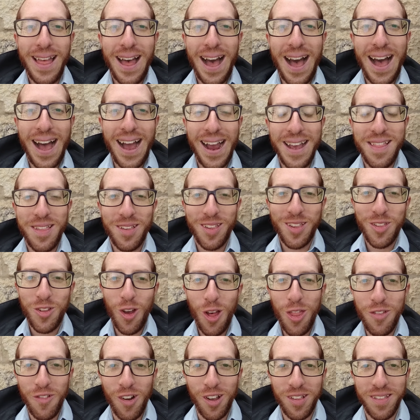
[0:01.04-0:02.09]
Hi, this is
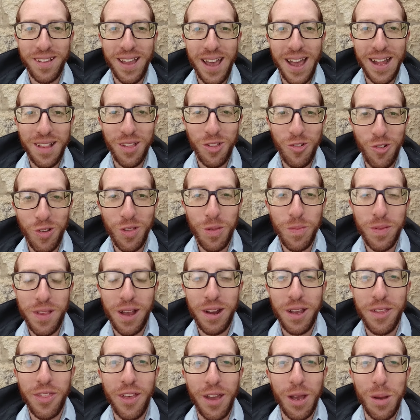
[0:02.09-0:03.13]
John Rosenhead, Jewish
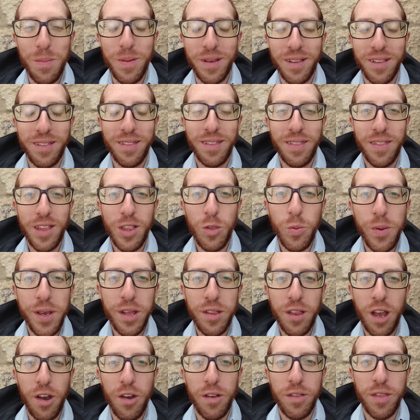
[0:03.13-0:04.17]
psychotherapist. This
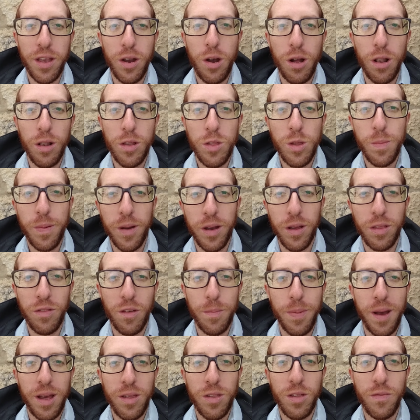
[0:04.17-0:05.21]
week's Torah and Psychology post
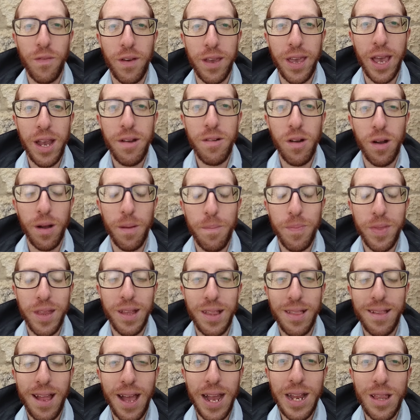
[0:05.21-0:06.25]
for Parshas Vayeira
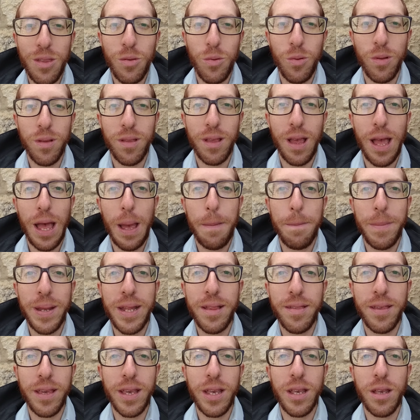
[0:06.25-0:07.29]
is titled A
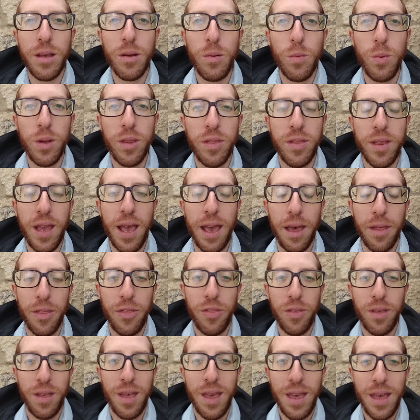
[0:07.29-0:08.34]
Meeting with
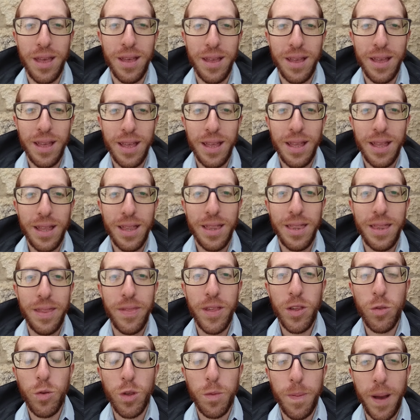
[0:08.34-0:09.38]
Death. In
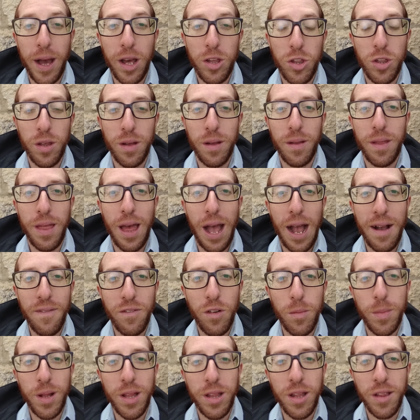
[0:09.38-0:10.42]
this week's Parsha,
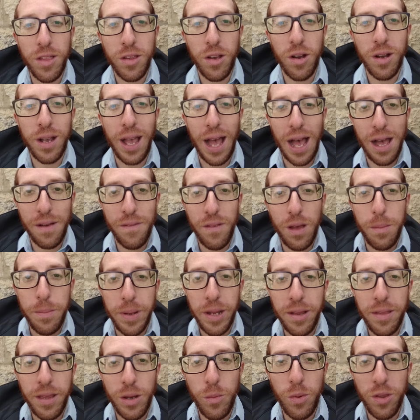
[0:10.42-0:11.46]
Avram and Yitzchak have a
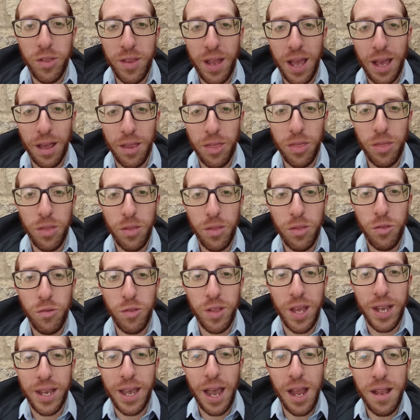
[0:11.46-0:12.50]
meeting with death for
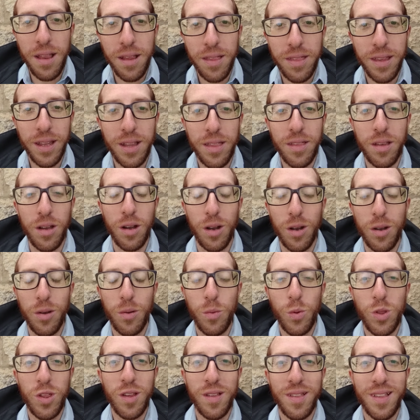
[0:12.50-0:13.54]
the Akedas Yitzchak,
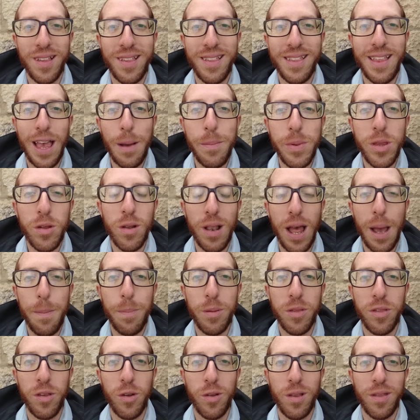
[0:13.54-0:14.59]
which is a seminal
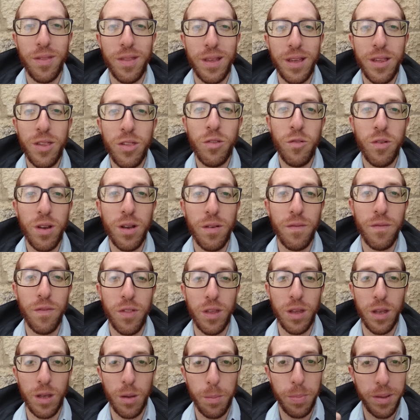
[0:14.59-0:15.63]
episode in the history of
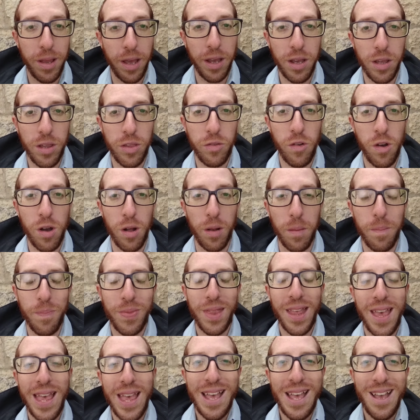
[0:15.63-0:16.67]
the Bnei Yisrael.
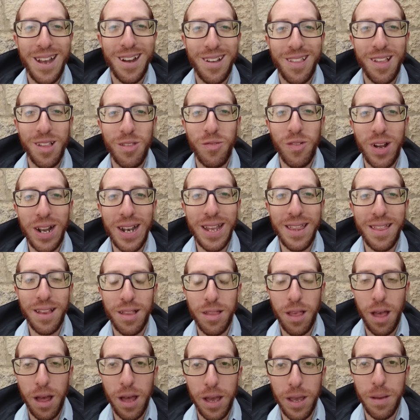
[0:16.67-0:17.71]
Because it's really the
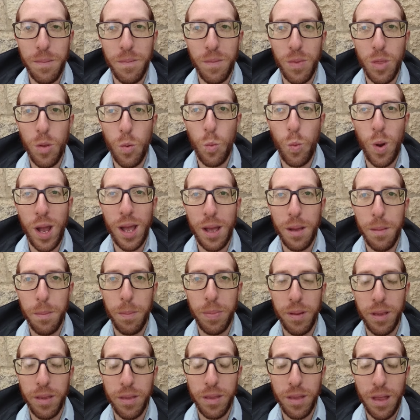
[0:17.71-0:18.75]
time where
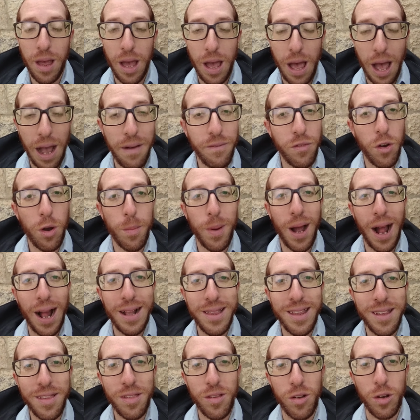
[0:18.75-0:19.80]
Avram
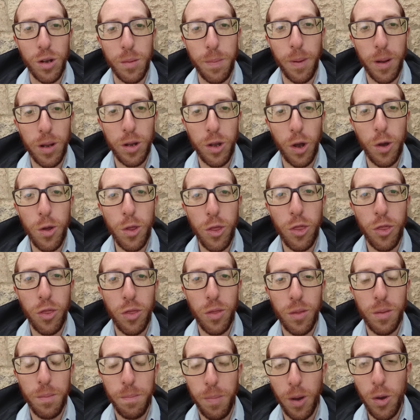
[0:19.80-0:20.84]
and Yitzchak
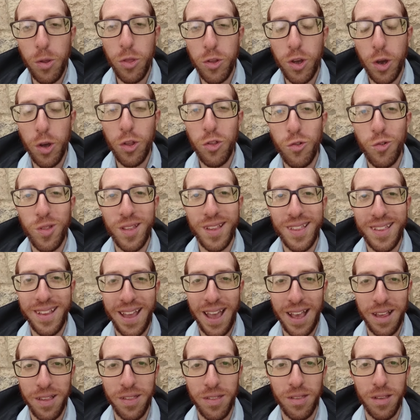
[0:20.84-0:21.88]
both go through this
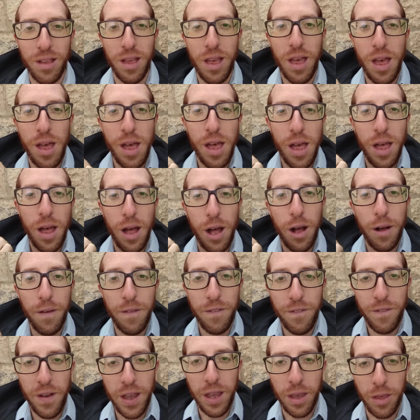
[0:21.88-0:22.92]
test of
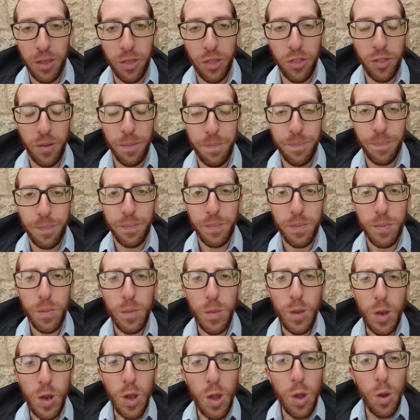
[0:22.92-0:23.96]
faith,
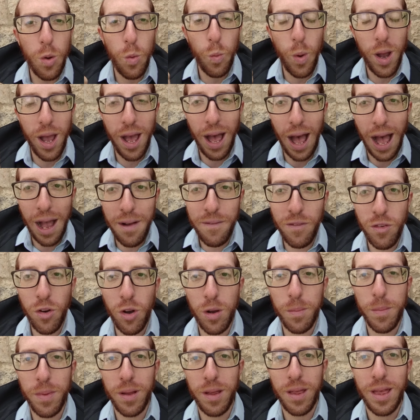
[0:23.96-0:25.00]
where
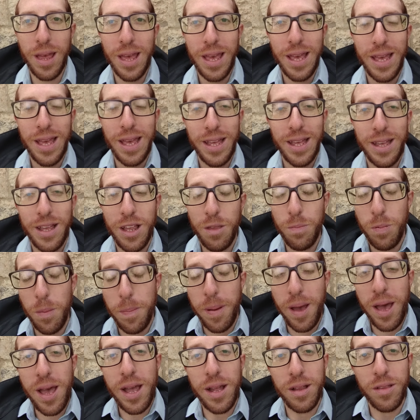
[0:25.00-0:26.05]
Avram is
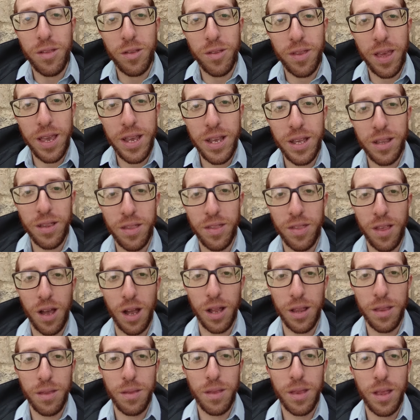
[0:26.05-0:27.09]
prepared to take his
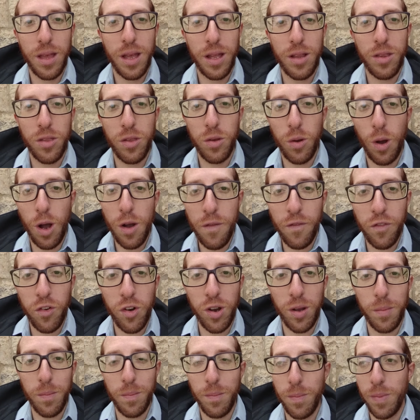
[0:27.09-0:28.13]
son and to offer
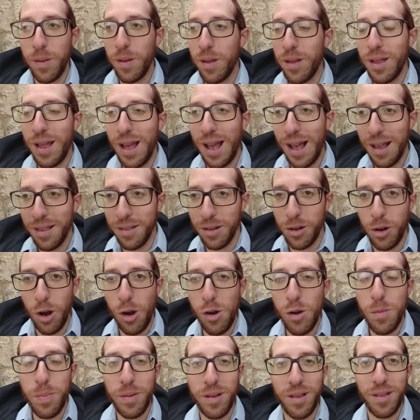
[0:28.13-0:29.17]
him as a
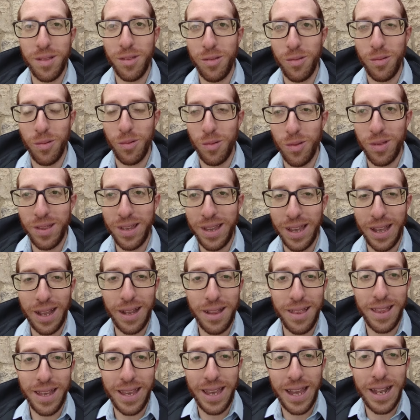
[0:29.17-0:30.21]
korban
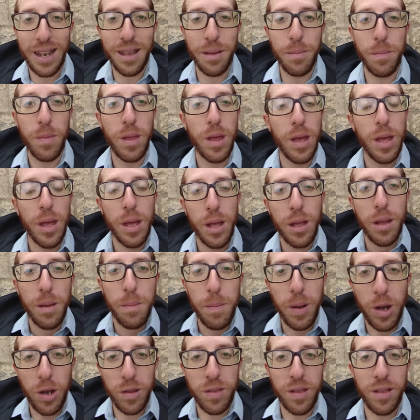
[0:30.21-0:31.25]
to kill him,
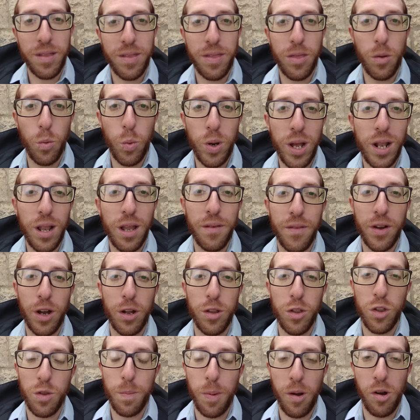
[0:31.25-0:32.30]
because it's the will of a
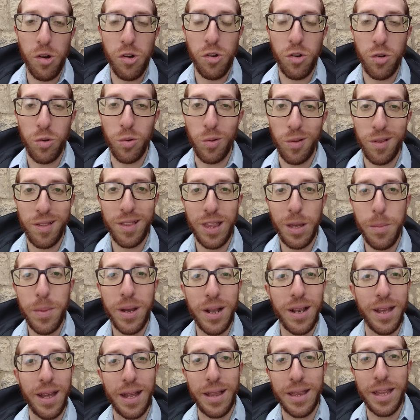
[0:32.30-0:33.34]
Kadosh Baruch Hu,
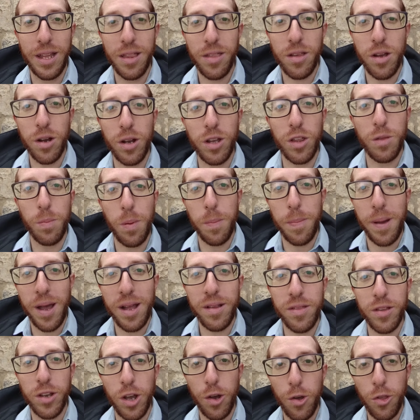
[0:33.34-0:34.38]
seemingly, and Yitzchak is
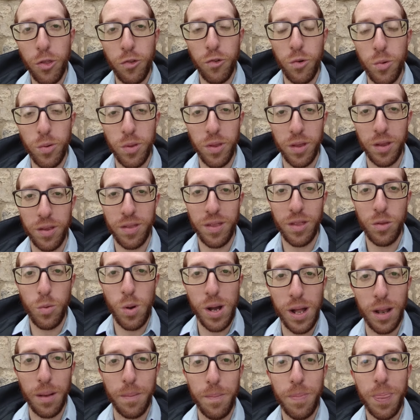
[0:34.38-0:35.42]
prepared to go through with this as
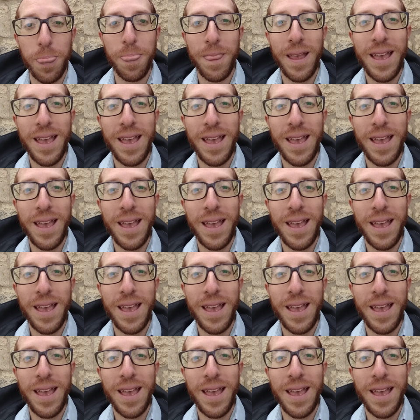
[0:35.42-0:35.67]
well.